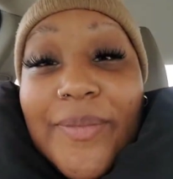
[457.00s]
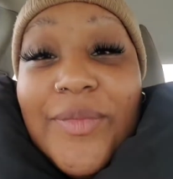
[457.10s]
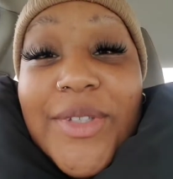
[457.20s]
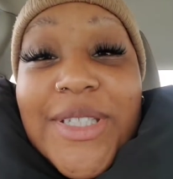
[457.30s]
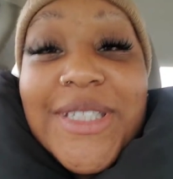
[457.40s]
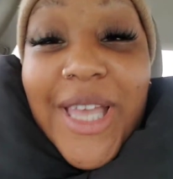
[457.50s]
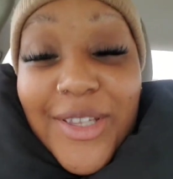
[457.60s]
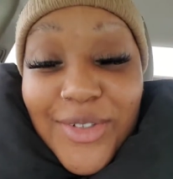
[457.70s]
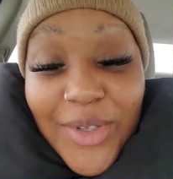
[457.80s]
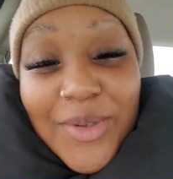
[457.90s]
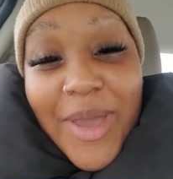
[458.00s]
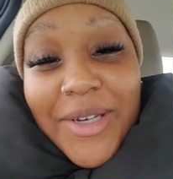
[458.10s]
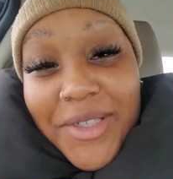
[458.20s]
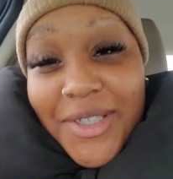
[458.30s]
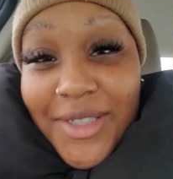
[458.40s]
This is how you know you had a
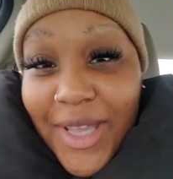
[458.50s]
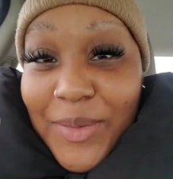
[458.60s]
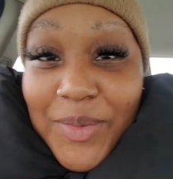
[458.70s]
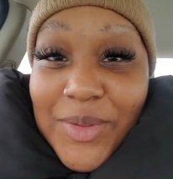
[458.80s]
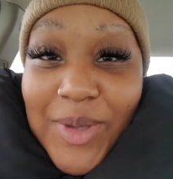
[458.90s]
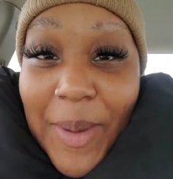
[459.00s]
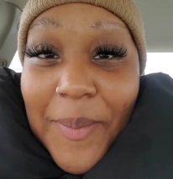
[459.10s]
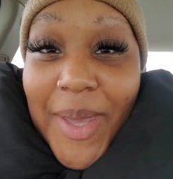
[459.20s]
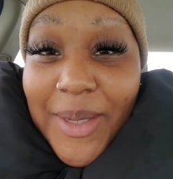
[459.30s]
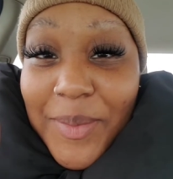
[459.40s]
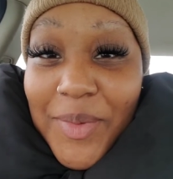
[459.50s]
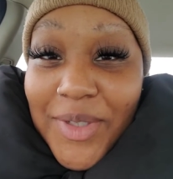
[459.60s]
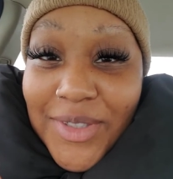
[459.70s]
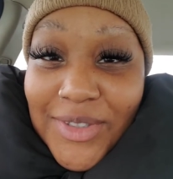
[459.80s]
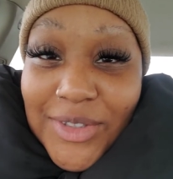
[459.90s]
good night, when you got makeup
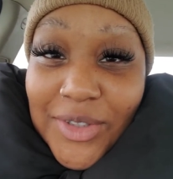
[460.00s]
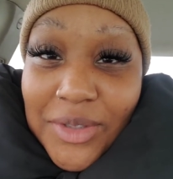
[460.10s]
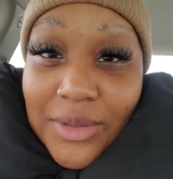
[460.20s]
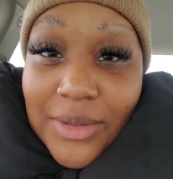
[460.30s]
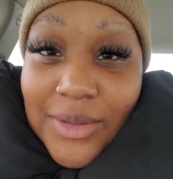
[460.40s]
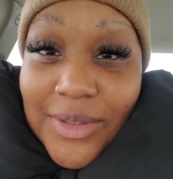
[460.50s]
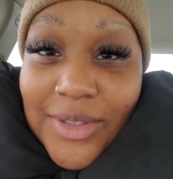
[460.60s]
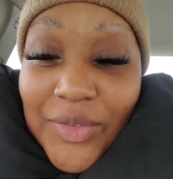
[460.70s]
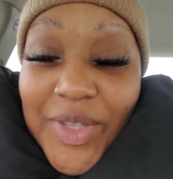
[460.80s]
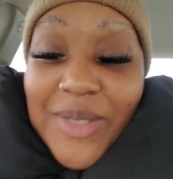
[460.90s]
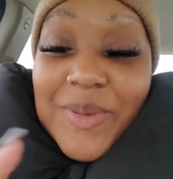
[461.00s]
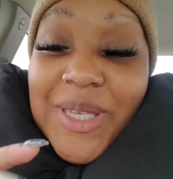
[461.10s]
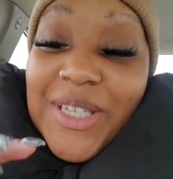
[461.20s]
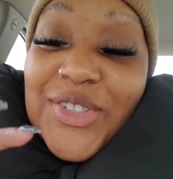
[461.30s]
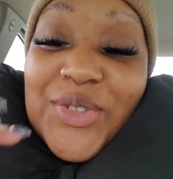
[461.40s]
on your shirt. That's
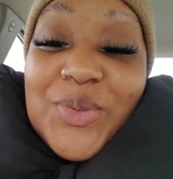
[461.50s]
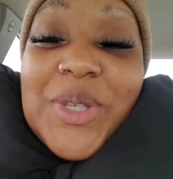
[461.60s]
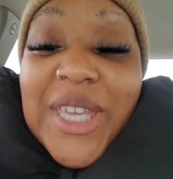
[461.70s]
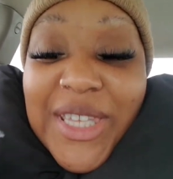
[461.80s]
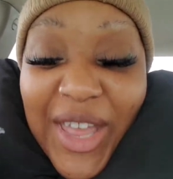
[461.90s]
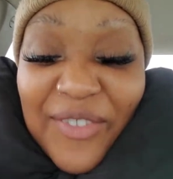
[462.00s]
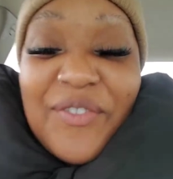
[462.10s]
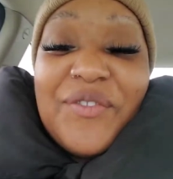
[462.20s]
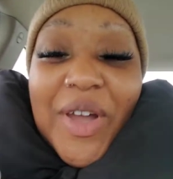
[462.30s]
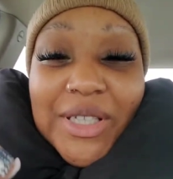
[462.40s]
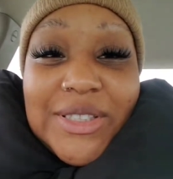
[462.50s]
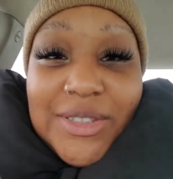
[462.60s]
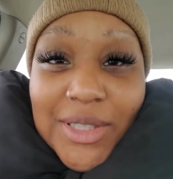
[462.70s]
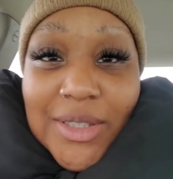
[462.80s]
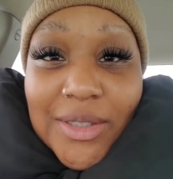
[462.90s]
because you cannot
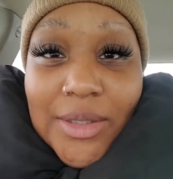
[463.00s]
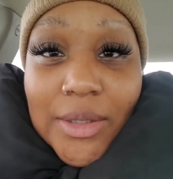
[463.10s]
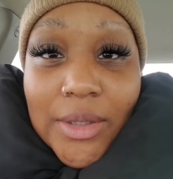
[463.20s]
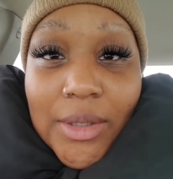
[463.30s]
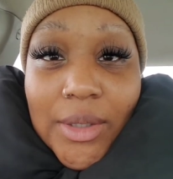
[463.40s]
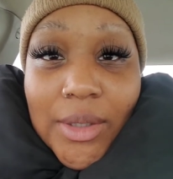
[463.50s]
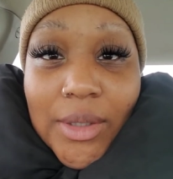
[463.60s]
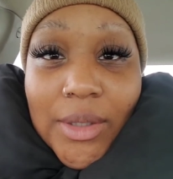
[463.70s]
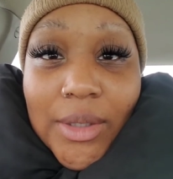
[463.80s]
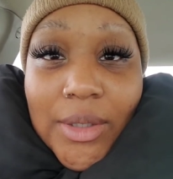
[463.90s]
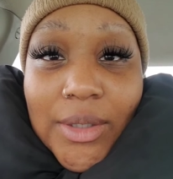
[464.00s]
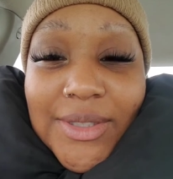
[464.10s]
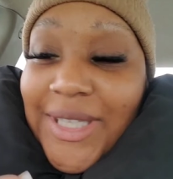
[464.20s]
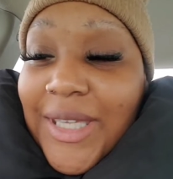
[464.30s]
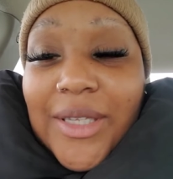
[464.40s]
function
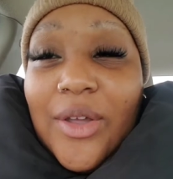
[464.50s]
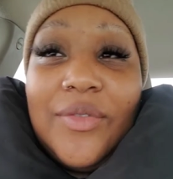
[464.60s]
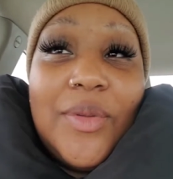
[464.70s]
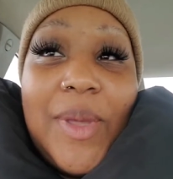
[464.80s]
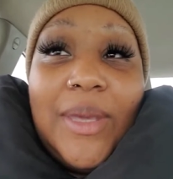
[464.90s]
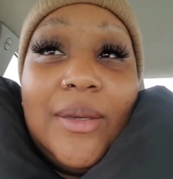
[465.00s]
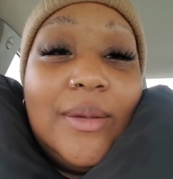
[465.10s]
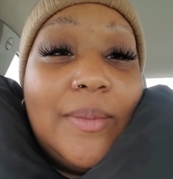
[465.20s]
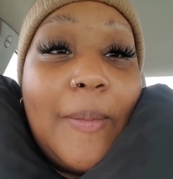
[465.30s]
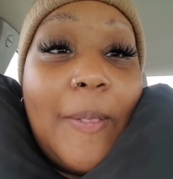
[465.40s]
taking off your makeup.